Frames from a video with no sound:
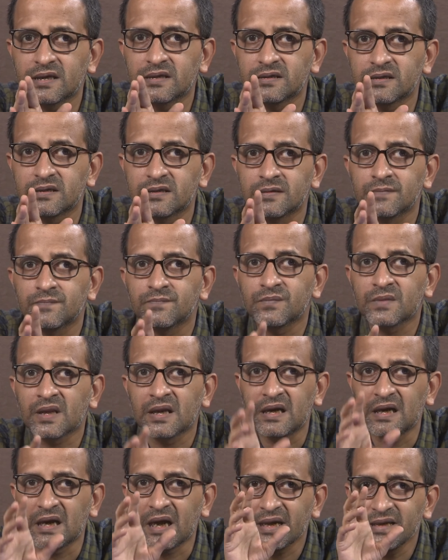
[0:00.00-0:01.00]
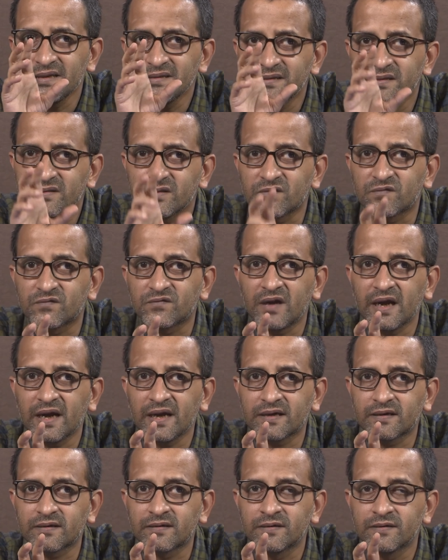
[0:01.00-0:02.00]
lecture lies in the
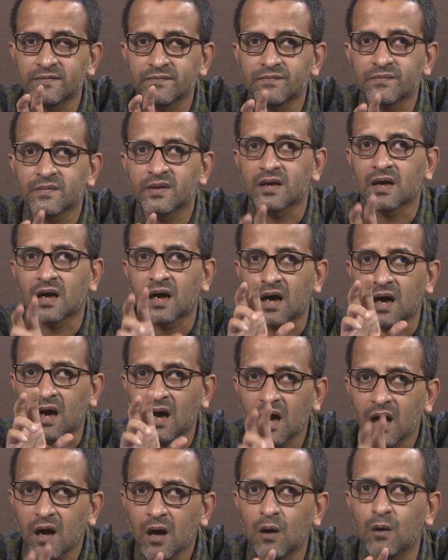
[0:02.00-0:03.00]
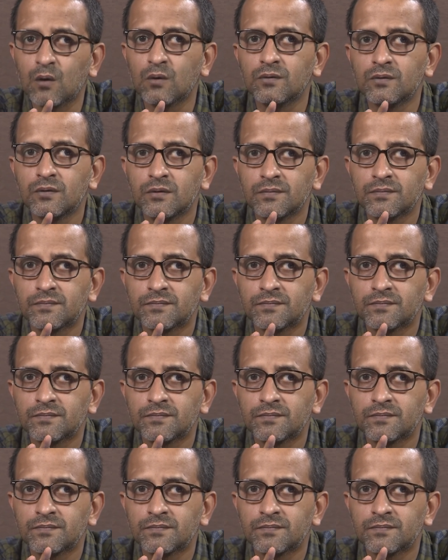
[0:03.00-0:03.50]
fact how